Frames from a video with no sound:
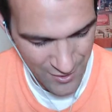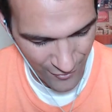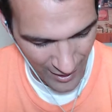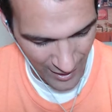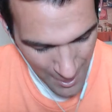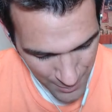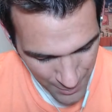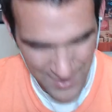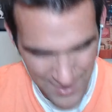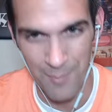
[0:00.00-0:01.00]
for
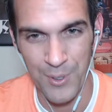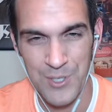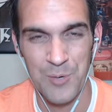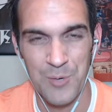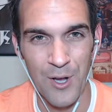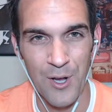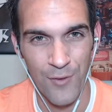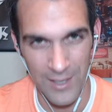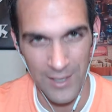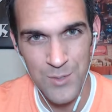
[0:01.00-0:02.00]
8% plus your PO
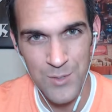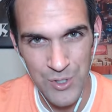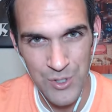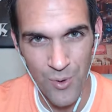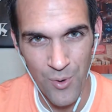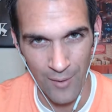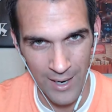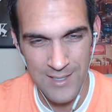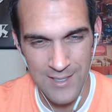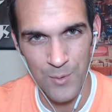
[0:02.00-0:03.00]
funding. That's what you want,
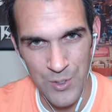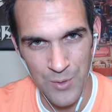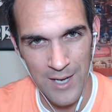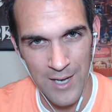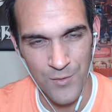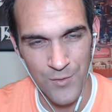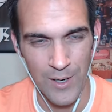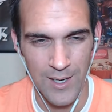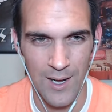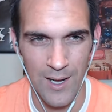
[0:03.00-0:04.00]
right? Isn't that what you asked for? And
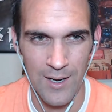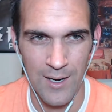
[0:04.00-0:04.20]
he kind of